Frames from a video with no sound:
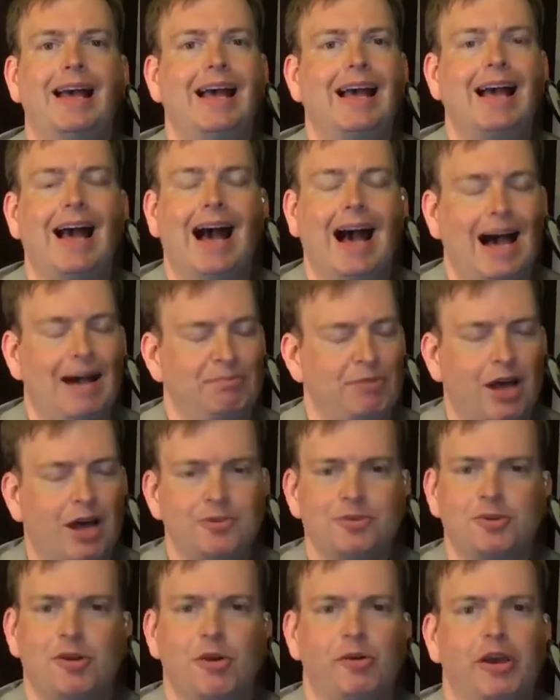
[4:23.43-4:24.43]
I'm not
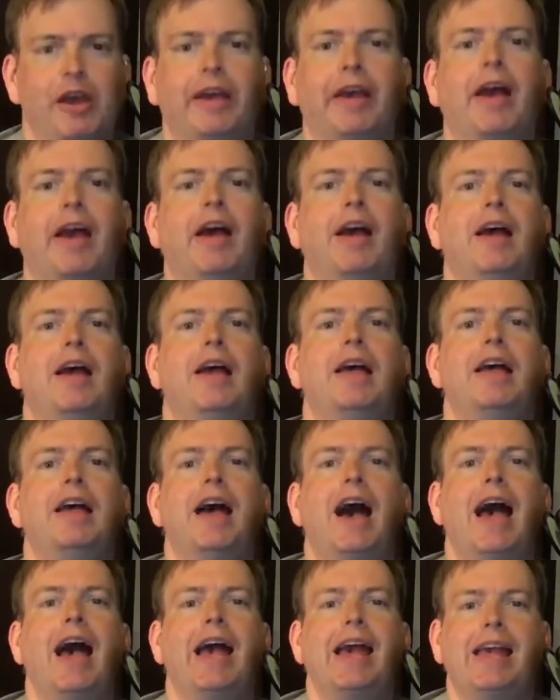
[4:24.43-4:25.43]
joking,
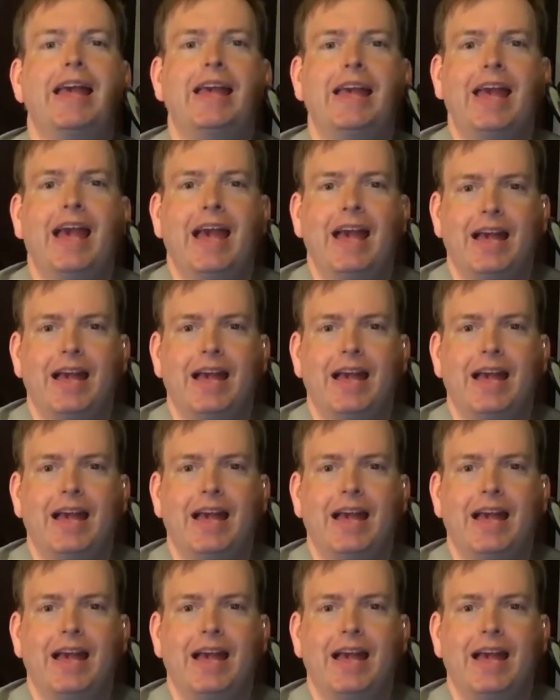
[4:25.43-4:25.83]
a